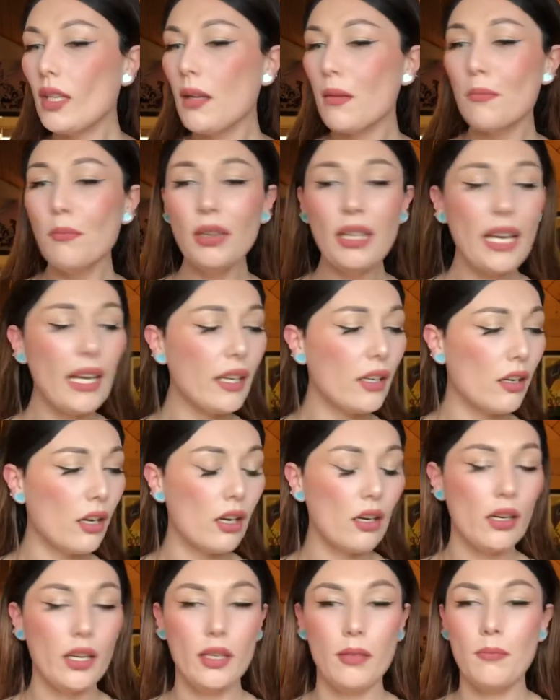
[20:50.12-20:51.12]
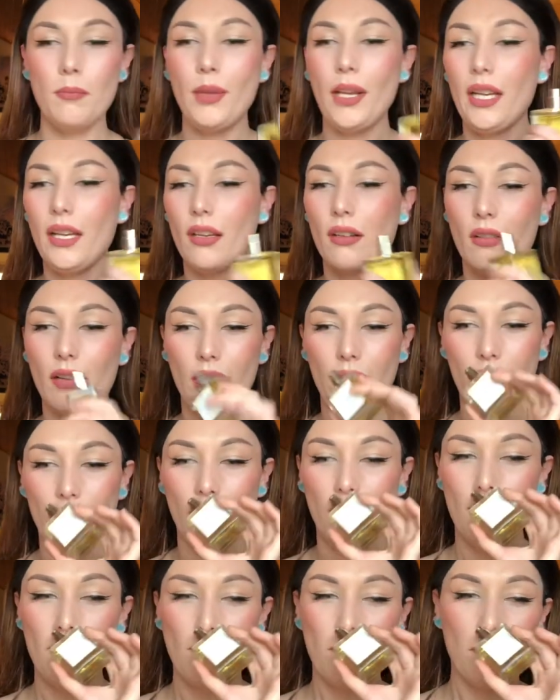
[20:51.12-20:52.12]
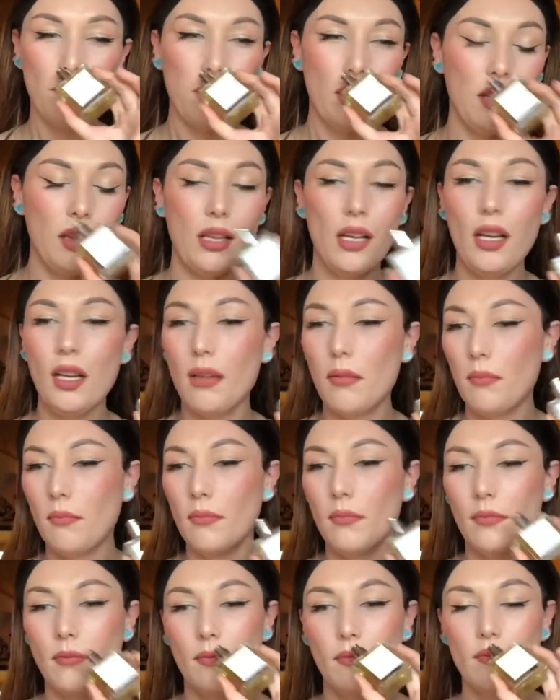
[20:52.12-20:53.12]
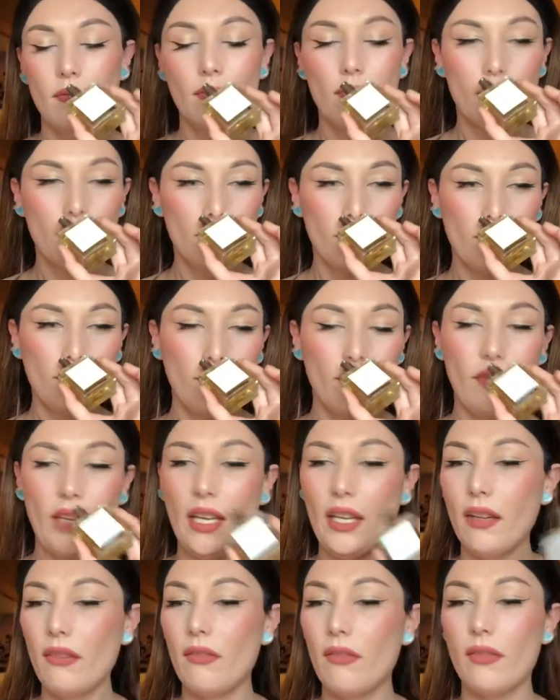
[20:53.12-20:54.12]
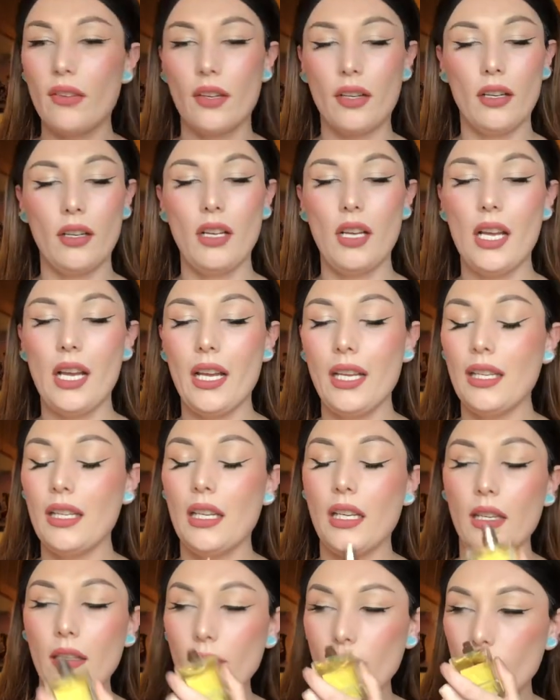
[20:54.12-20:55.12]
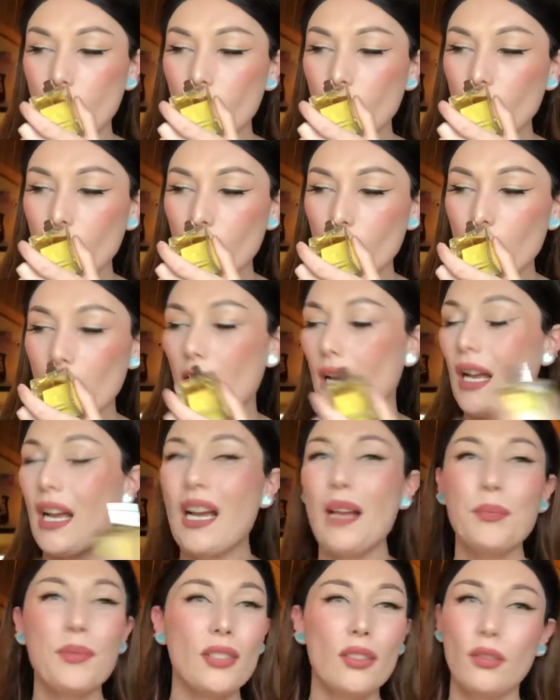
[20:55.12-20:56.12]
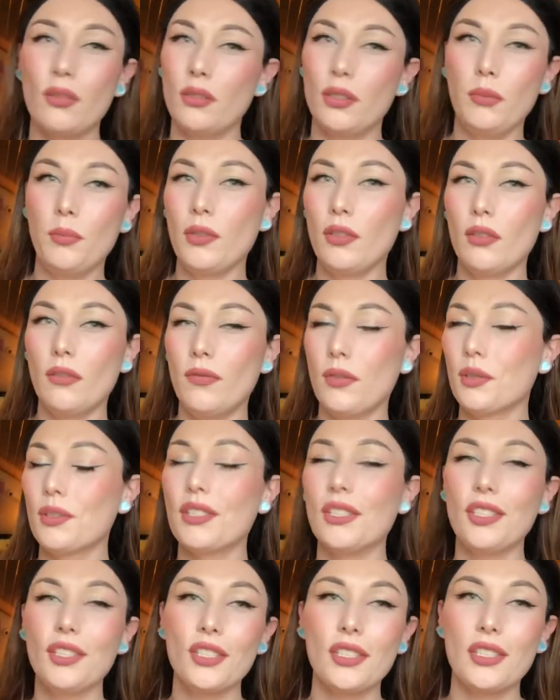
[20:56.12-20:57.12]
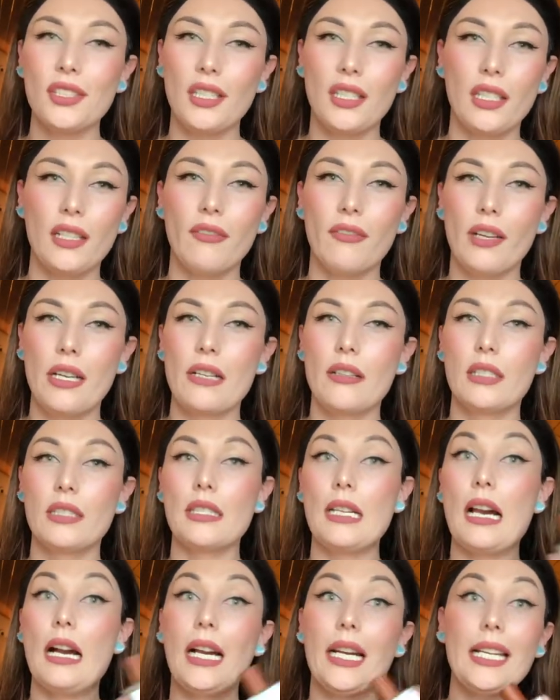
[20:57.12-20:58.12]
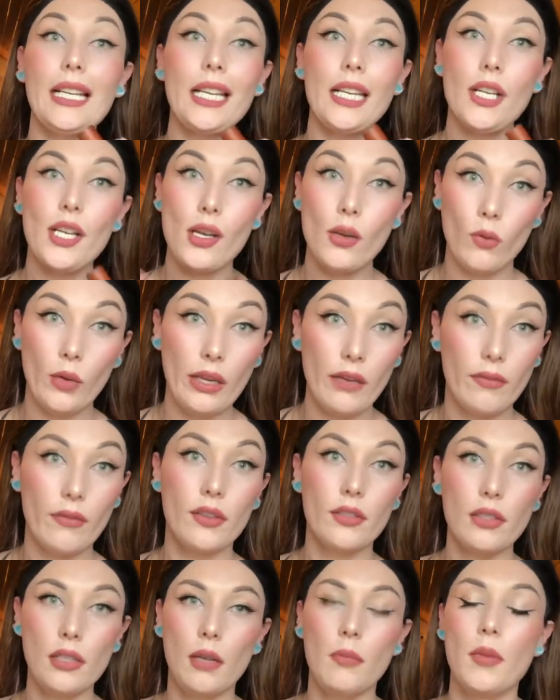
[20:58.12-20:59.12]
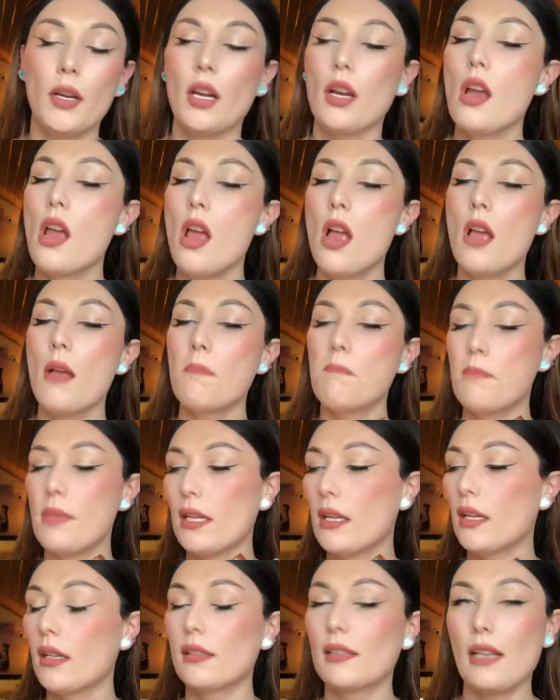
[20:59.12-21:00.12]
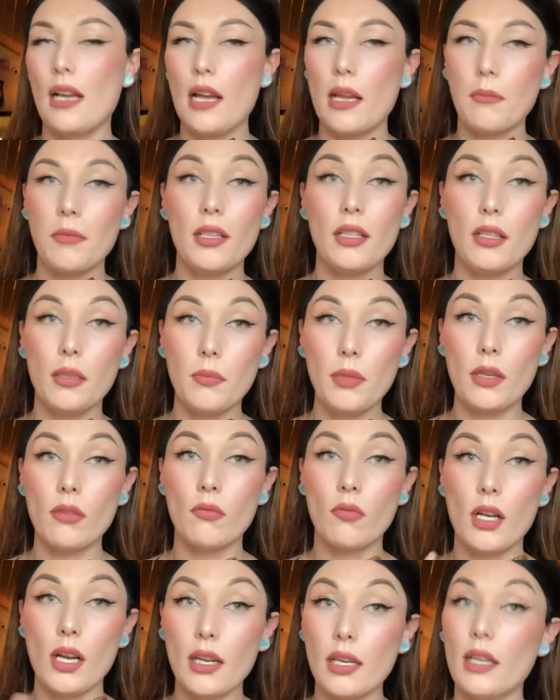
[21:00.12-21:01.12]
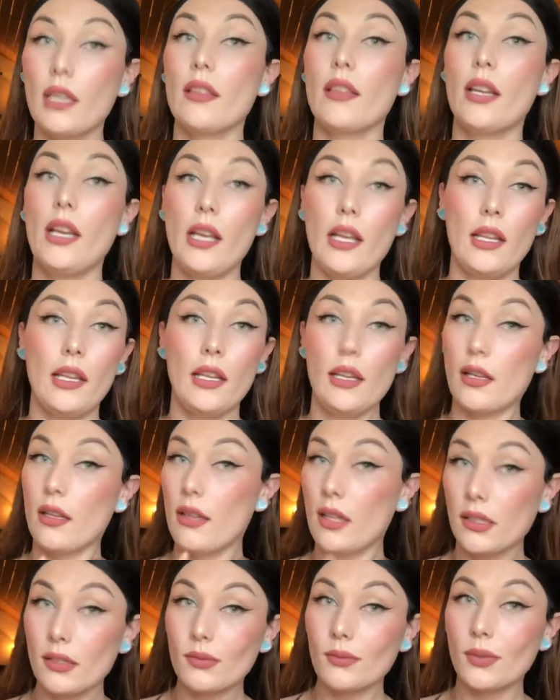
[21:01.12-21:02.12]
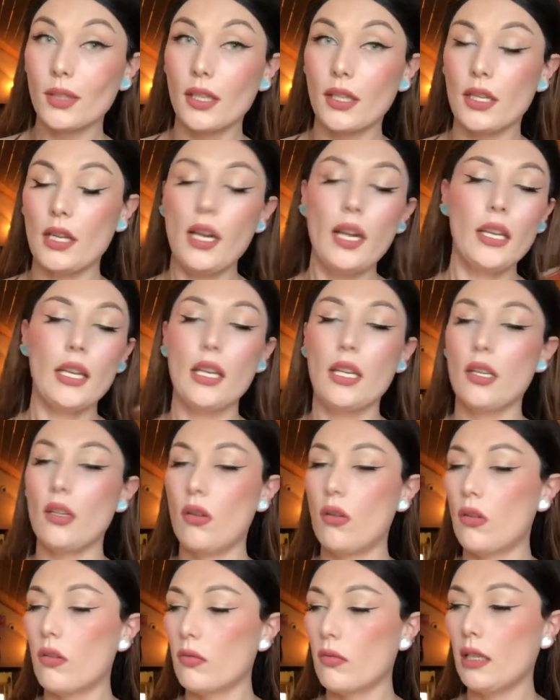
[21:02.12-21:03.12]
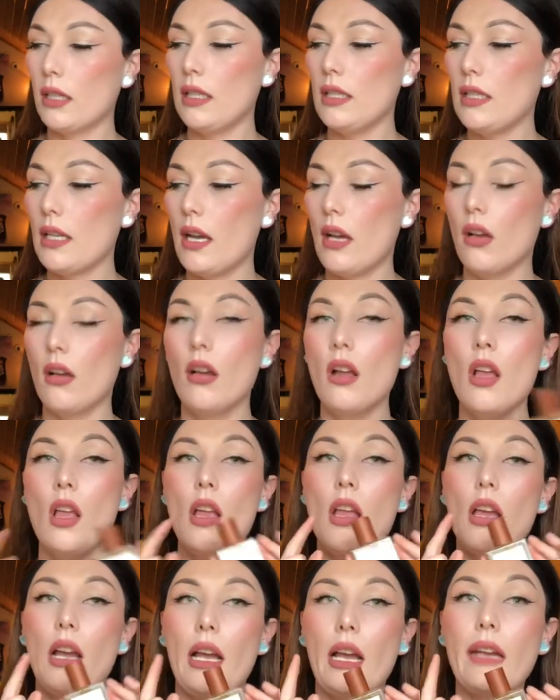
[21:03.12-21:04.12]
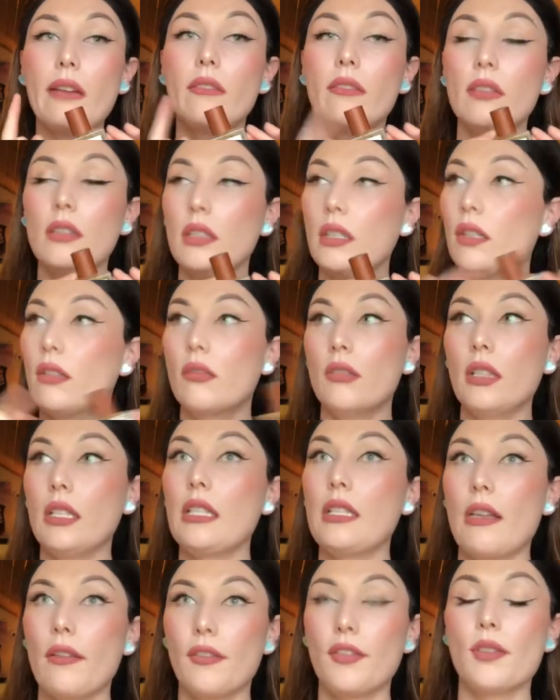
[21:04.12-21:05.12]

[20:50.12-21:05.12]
Blackcurrant, petitgrain, plum, vetiver, honey. Absolutely beautiful. Such a stunning fragrance. I cannot wait for summer because I'm going to be rocking the hell out of this one. I can already tell. I've literally never